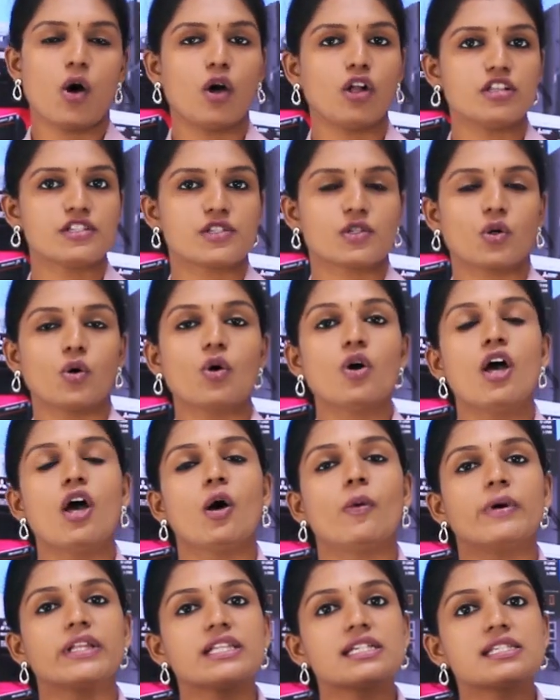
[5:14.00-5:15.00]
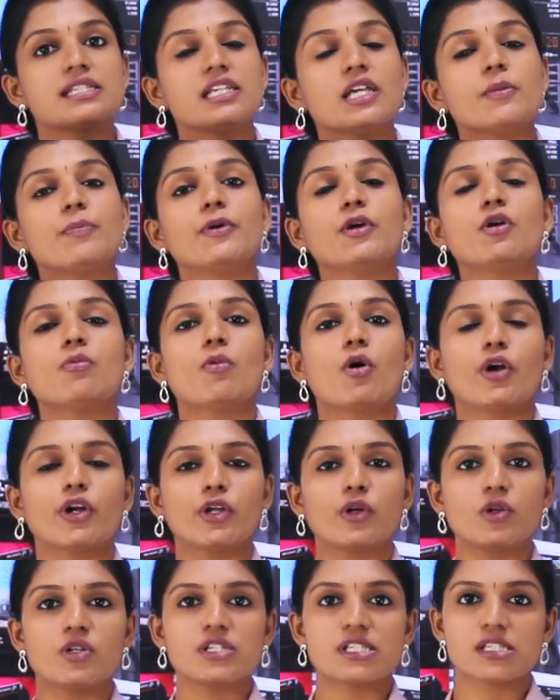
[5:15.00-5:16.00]
Also, when the CPU
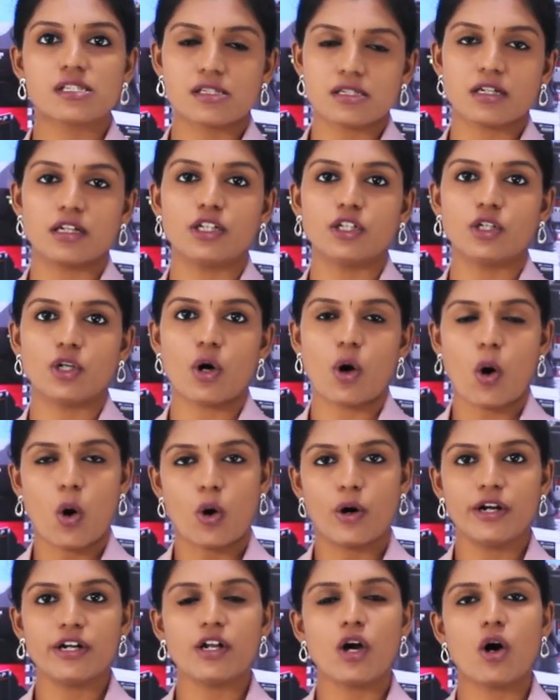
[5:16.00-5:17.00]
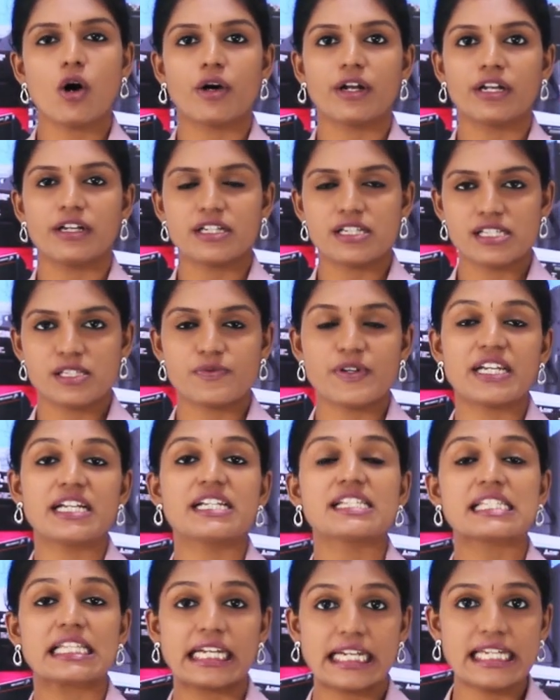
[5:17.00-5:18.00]
module is turned on or when it
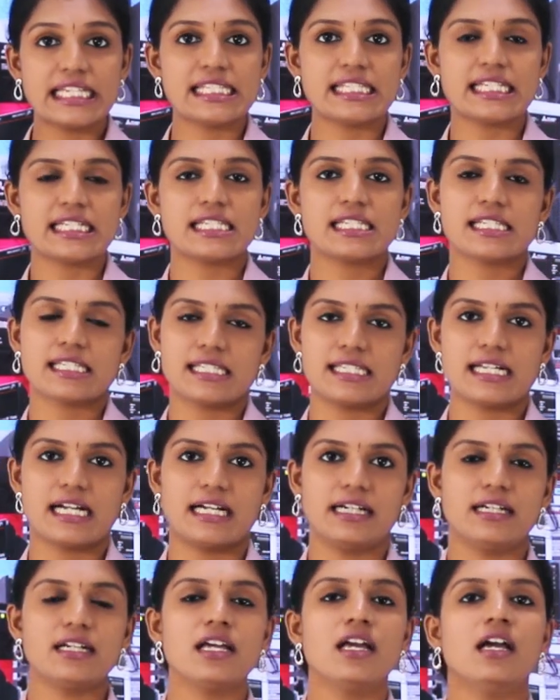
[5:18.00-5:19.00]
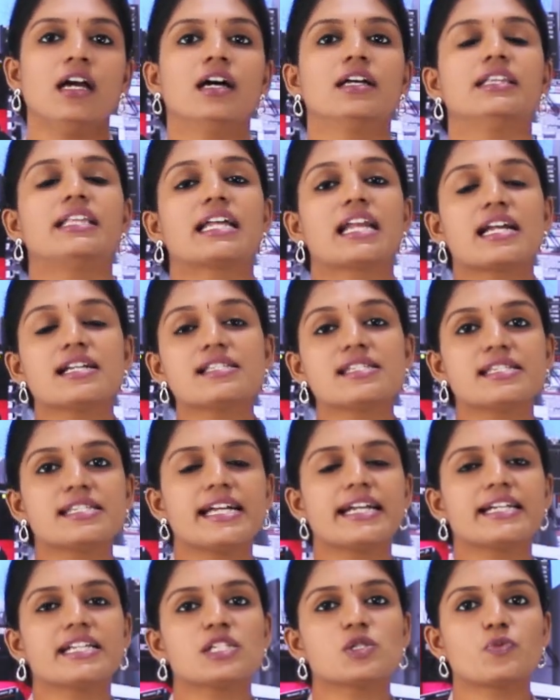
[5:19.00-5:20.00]
is reset is done, the run
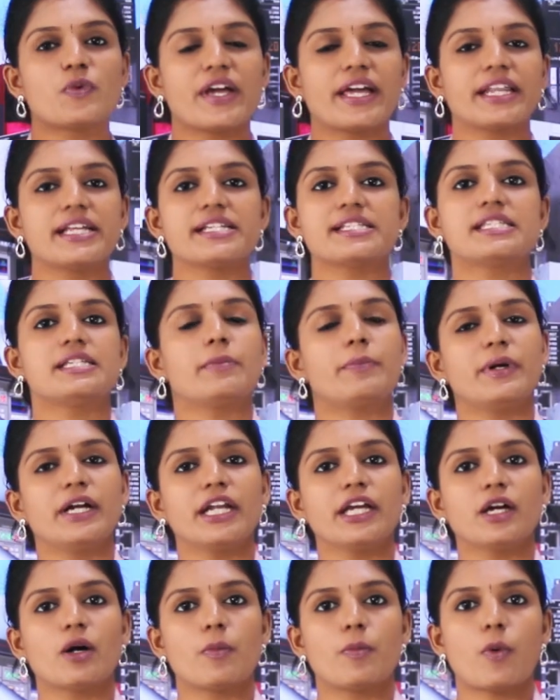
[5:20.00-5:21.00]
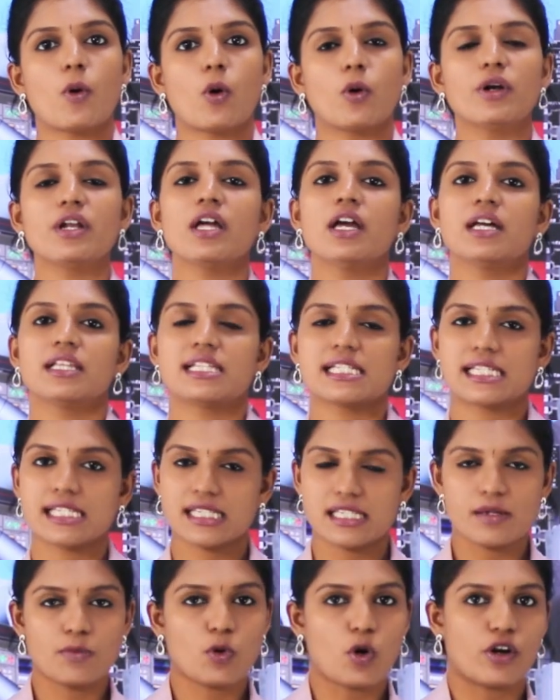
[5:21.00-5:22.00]
status varies depending upon the
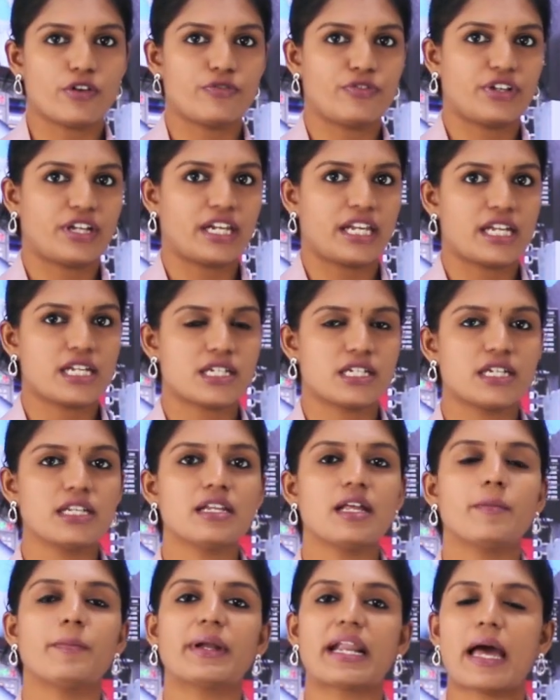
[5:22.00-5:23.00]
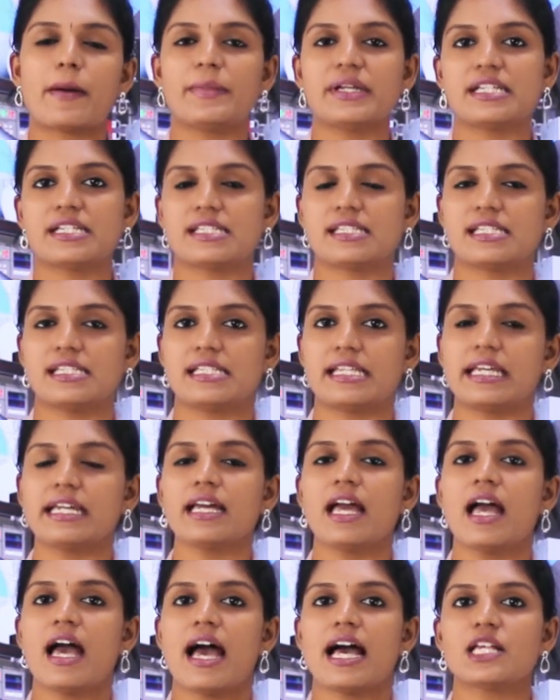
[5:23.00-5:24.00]
system configuration, parameter setting
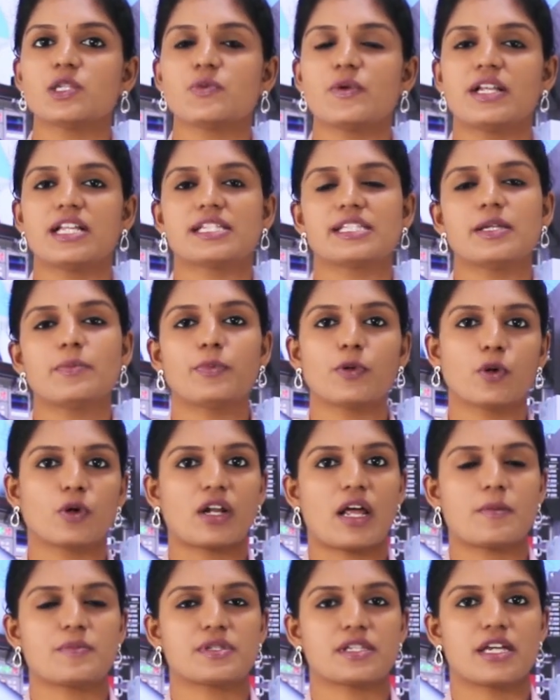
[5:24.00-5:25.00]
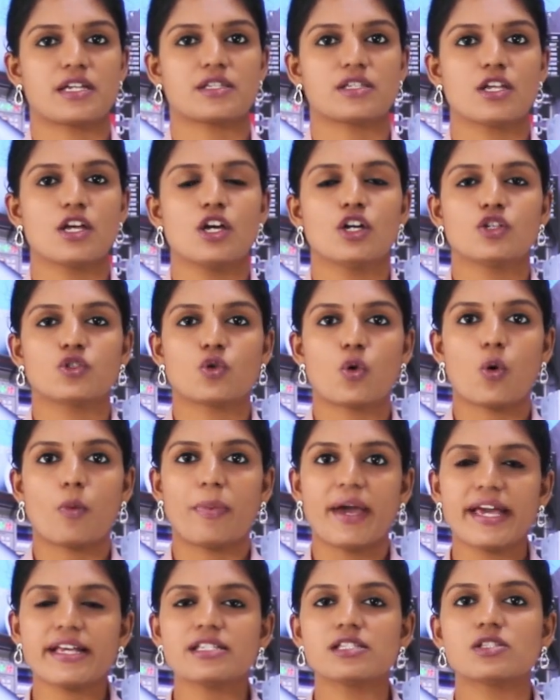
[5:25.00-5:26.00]
as well as the program size. So,
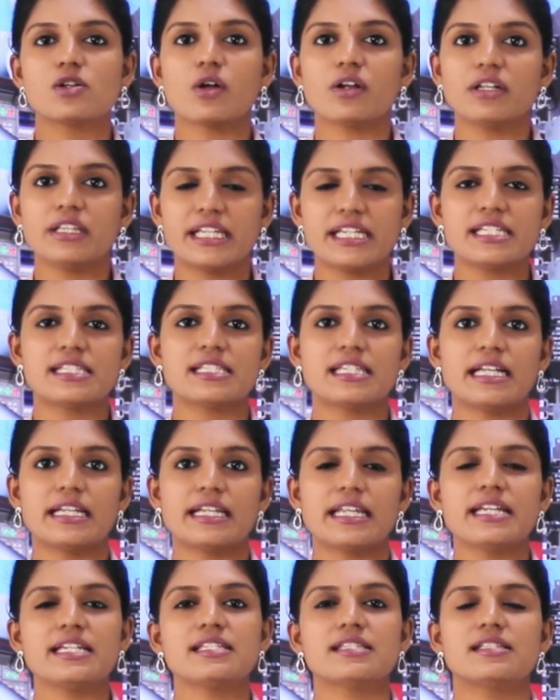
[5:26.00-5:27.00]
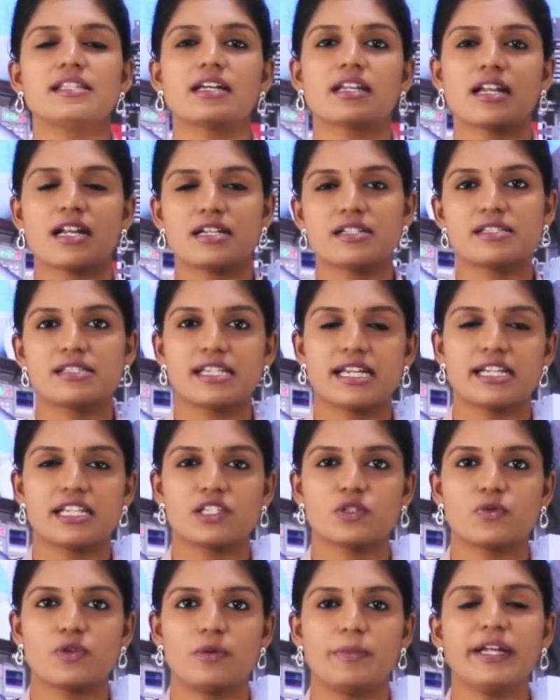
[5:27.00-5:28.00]
based on these settings, the run
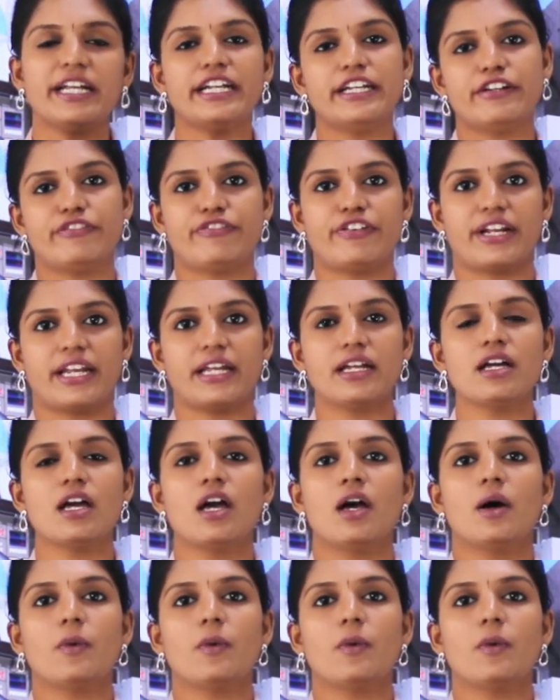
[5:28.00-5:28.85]
status will be differing